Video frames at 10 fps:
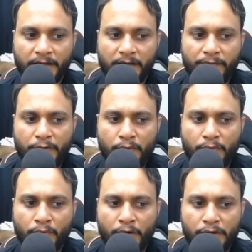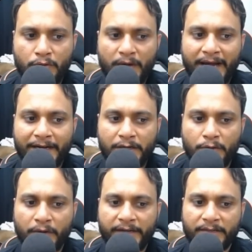if you want to add
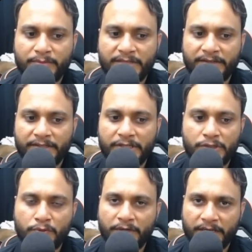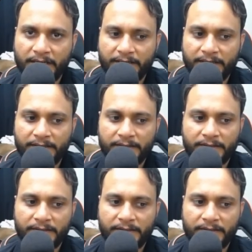two items and reach to a target,